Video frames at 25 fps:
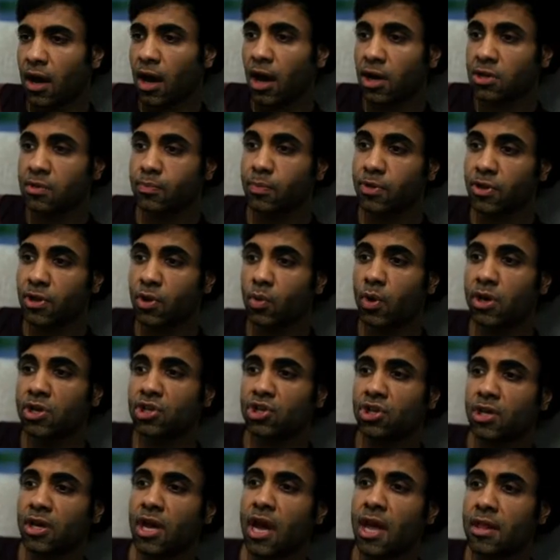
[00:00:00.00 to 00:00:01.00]
asked me the
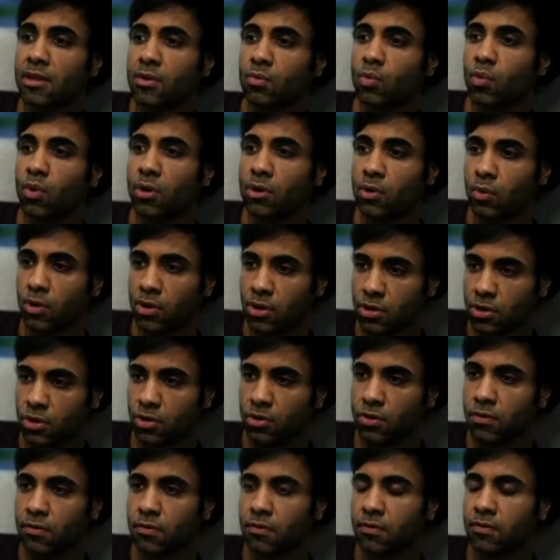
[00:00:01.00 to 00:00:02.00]
question again, what do you want to
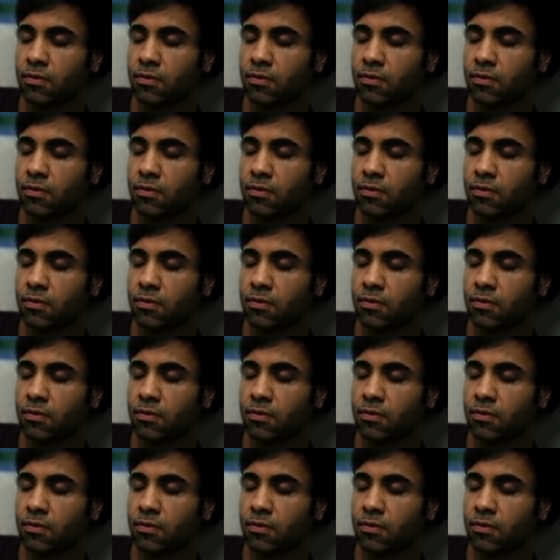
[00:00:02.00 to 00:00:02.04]
do?